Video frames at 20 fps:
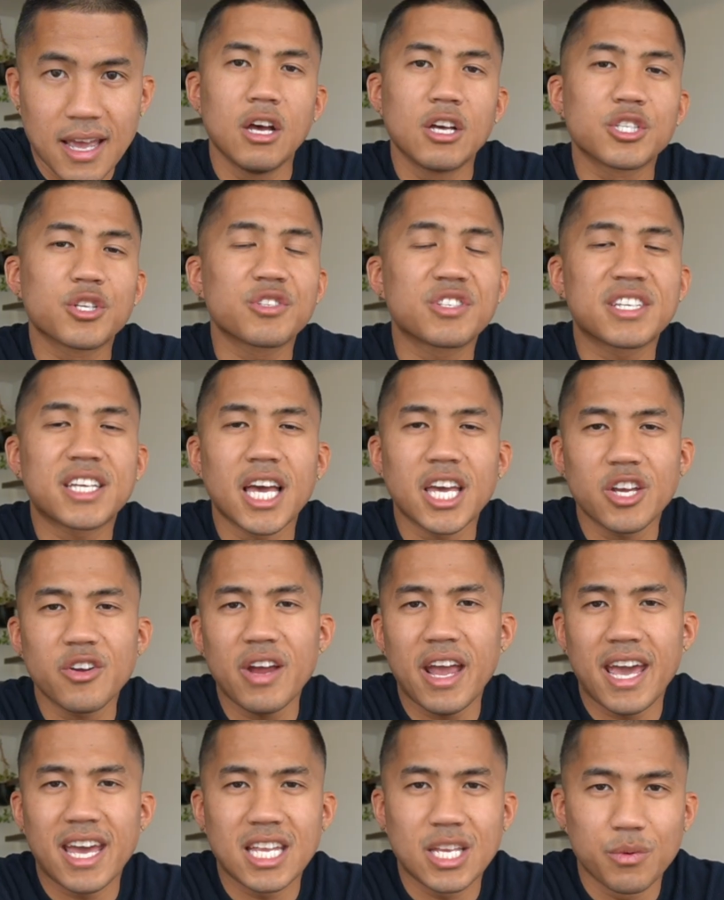So to get your
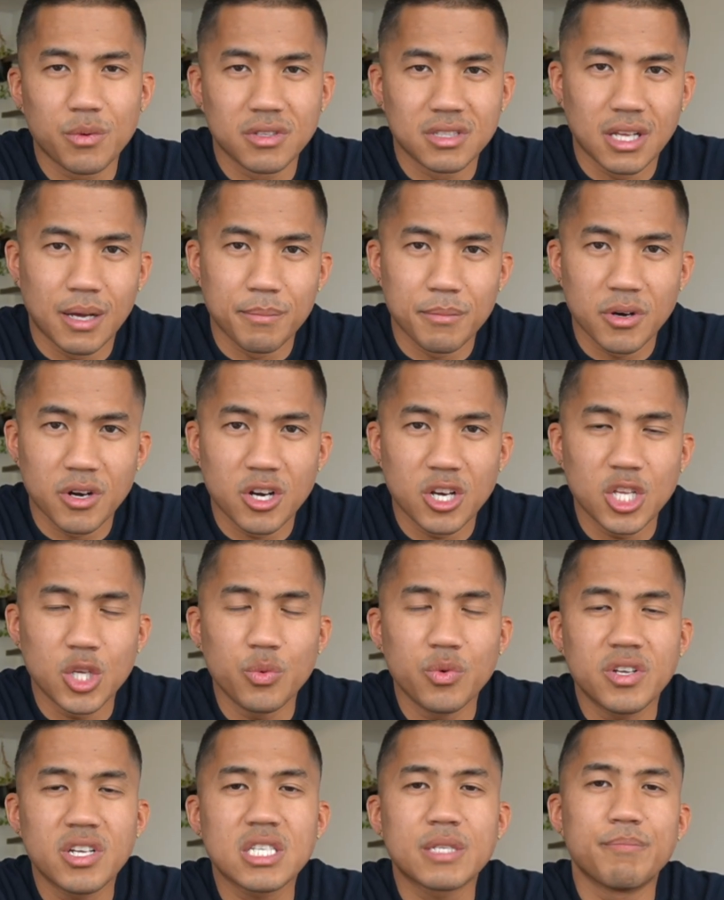annual number, you
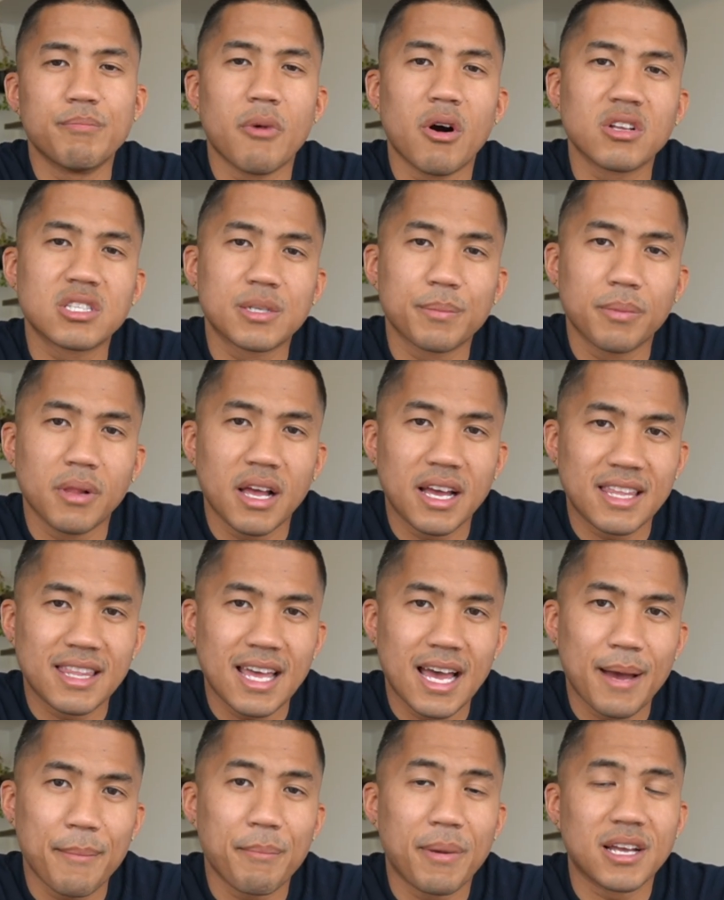would just multiply
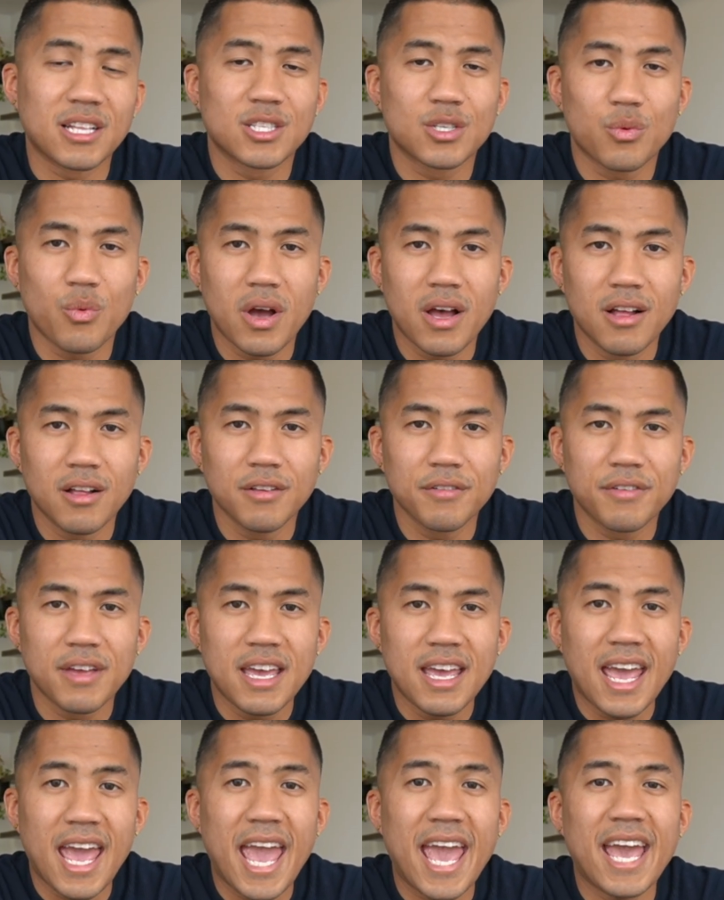that by 12,
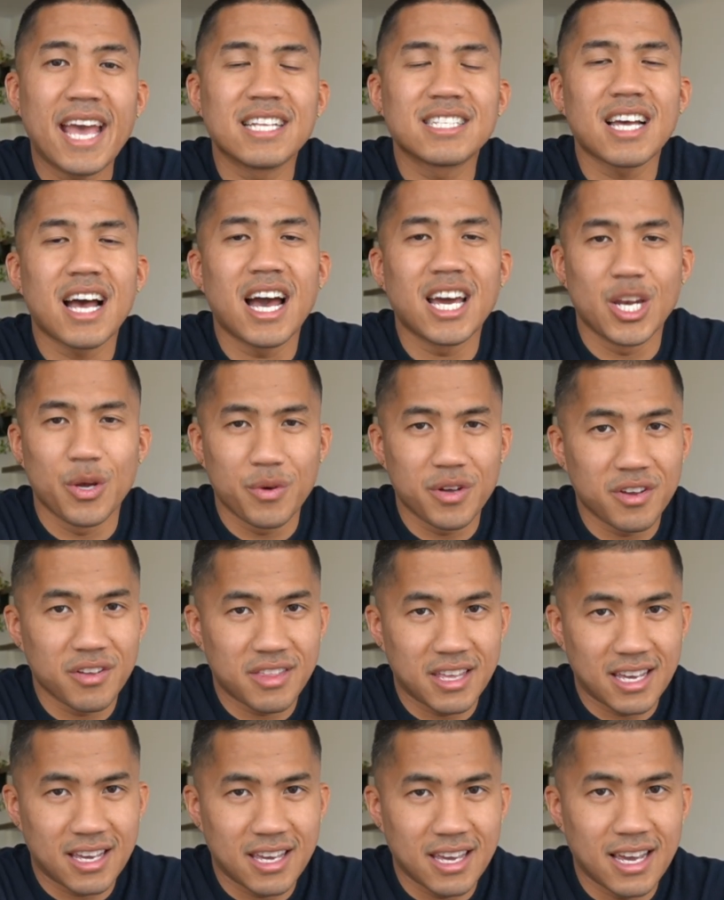and I know what you're
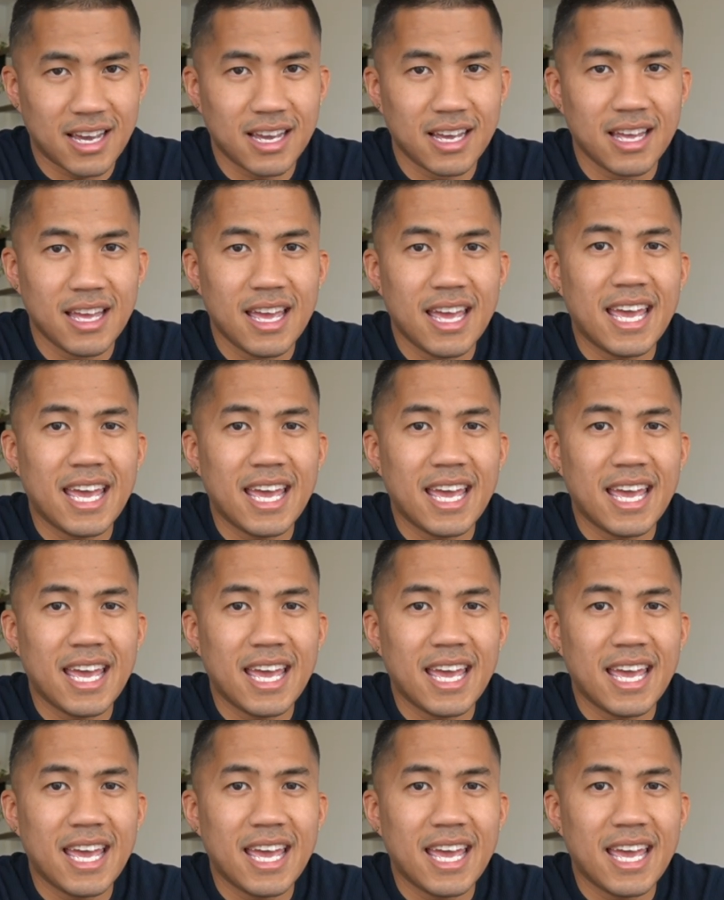thinking,